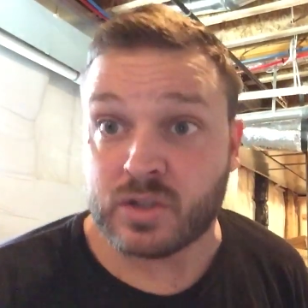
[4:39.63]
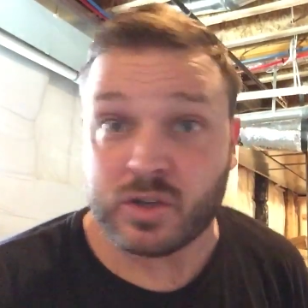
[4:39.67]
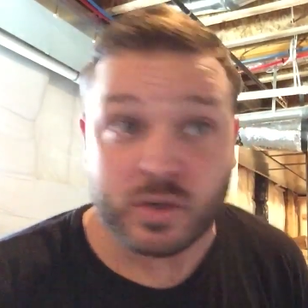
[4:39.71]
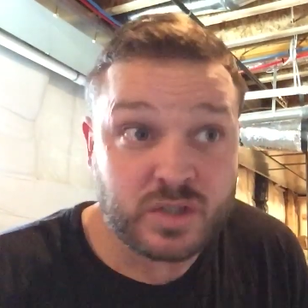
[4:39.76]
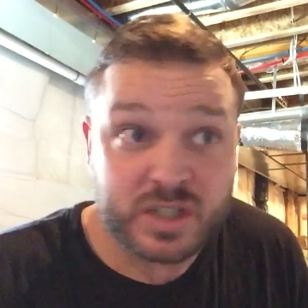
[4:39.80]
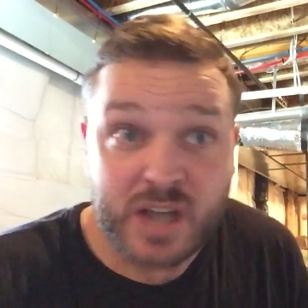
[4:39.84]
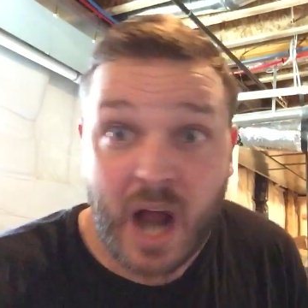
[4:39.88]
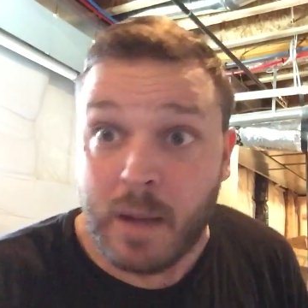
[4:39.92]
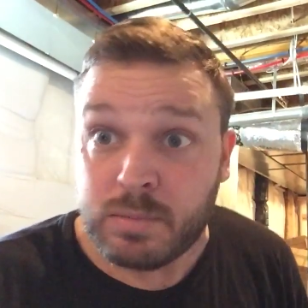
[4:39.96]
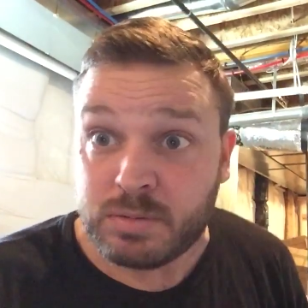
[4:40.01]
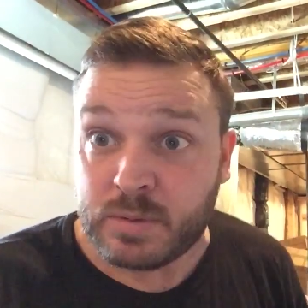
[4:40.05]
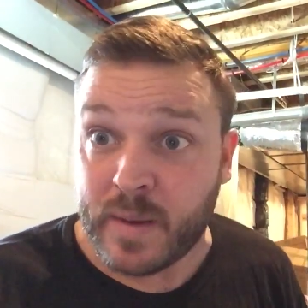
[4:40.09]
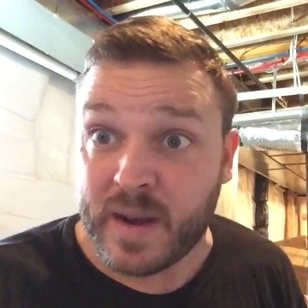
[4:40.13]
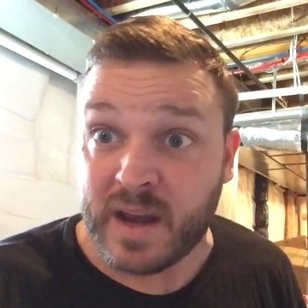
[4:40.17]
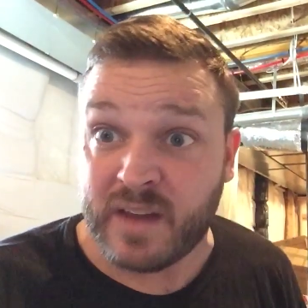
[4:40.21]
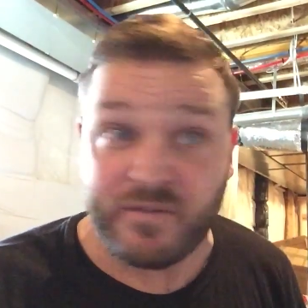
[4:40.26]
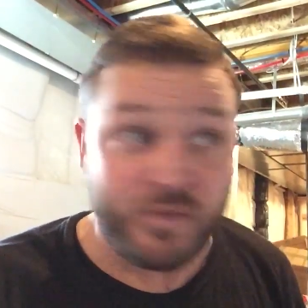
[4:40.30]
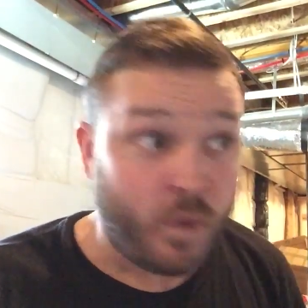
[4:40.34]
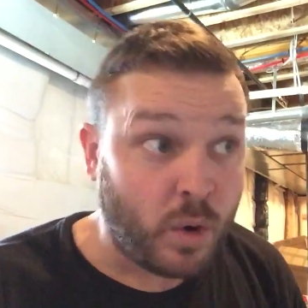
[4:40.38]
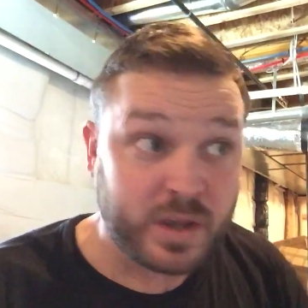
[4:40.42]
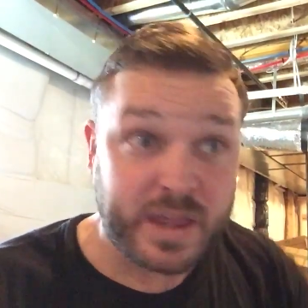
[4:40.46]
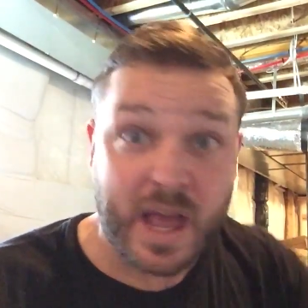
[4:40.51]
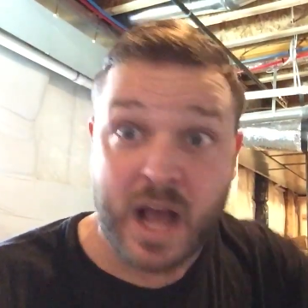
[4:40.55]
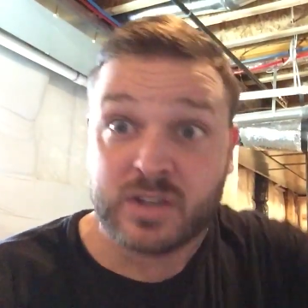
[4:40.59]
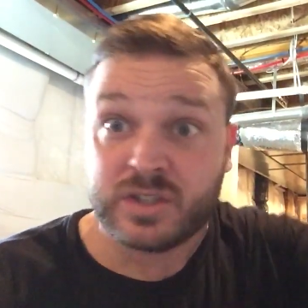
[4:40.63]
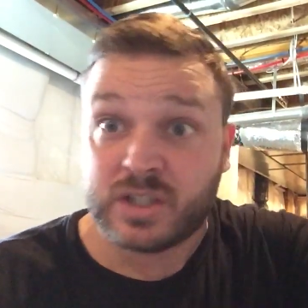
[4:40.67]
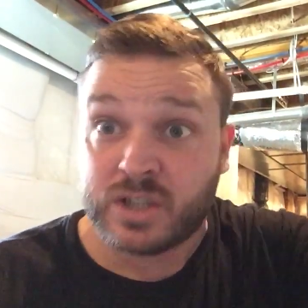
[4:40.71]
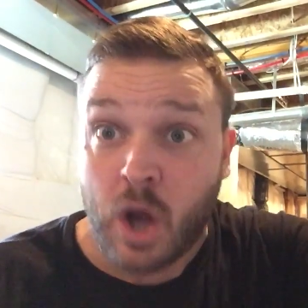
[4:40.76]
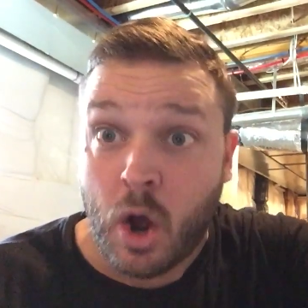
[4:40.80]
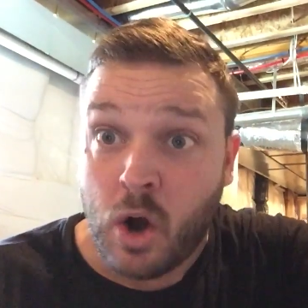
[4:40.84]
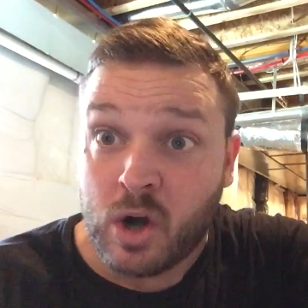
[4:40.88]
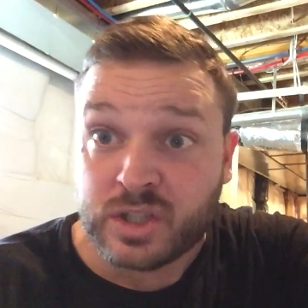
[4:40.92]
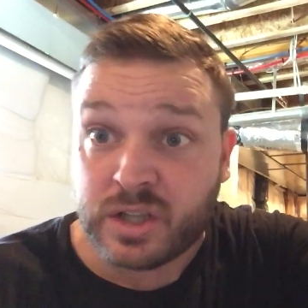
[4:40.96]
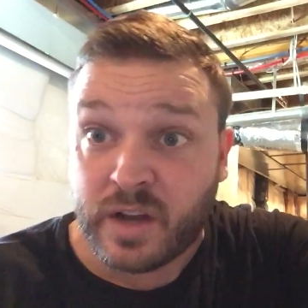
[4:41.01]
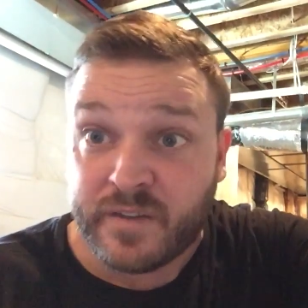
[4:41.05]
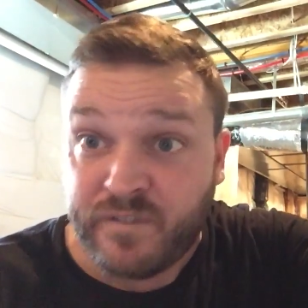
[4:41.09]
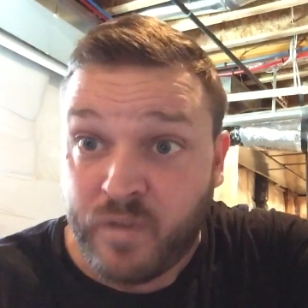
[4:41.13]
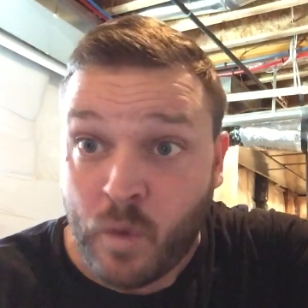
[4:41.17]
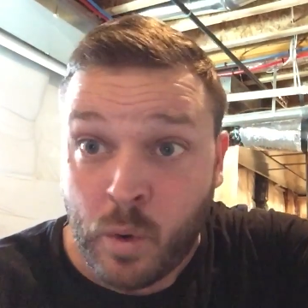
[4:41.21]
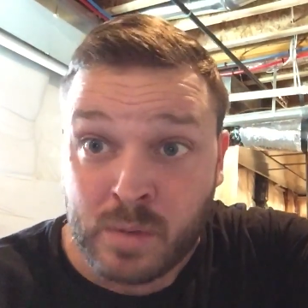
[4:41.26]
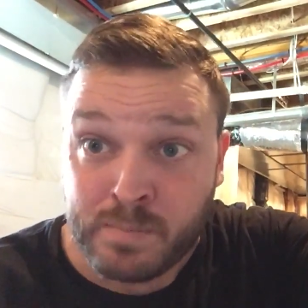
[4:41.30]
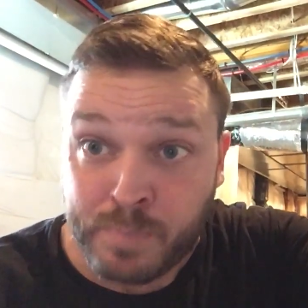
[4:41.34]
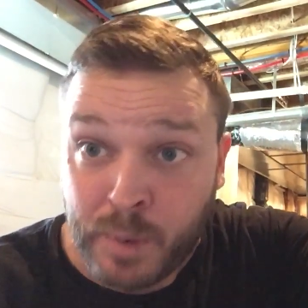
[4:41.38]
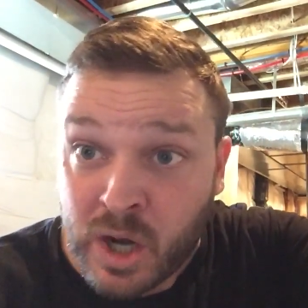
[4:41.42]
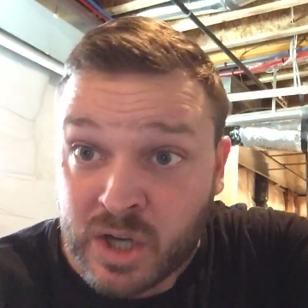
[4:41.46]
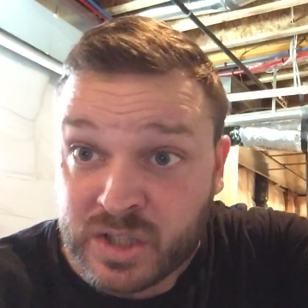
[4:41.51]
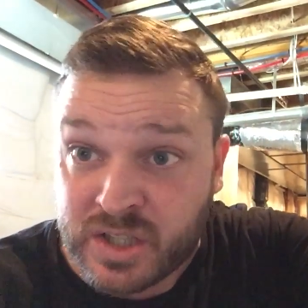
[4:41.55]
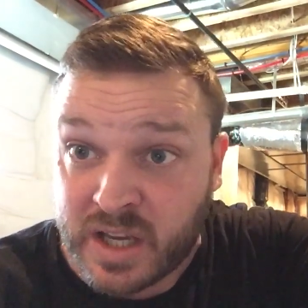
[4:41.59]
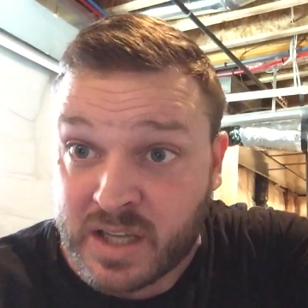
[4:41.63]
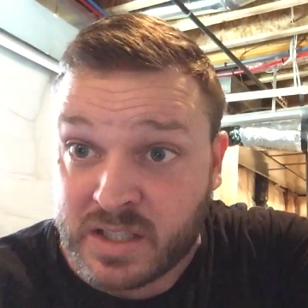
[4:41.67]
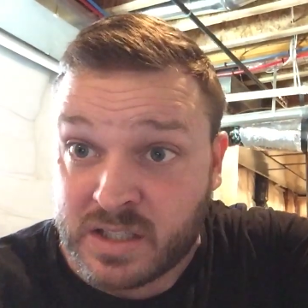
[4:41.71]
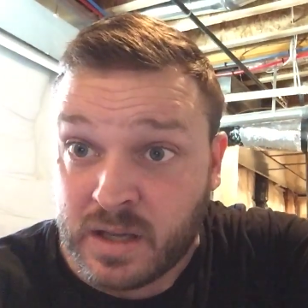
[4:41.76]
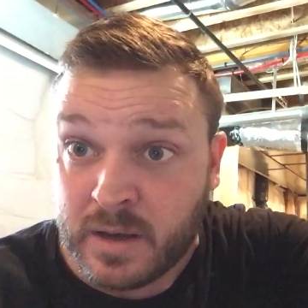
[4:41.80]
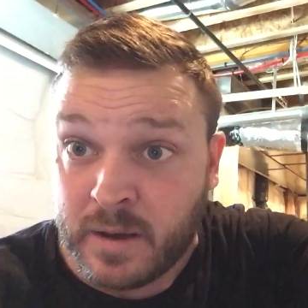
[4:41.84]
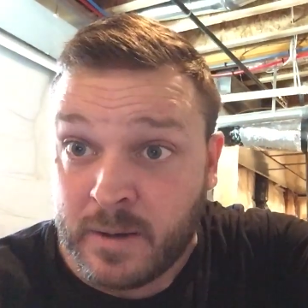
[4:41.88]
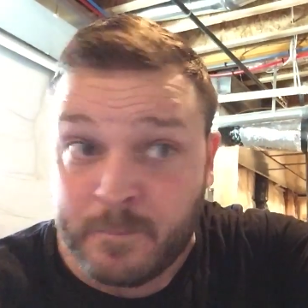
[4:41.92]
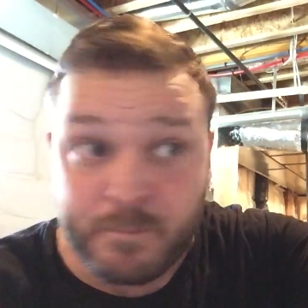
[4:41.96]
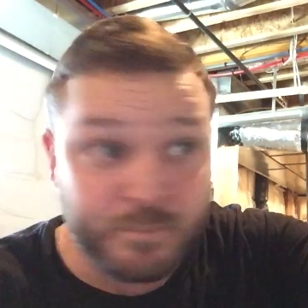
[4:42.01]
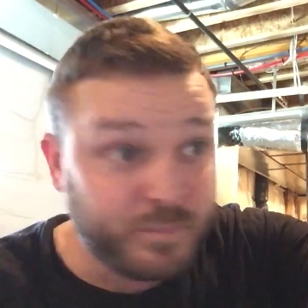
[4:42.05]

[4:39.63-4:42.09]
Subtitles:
So stop spending $4,000 on foreign purses.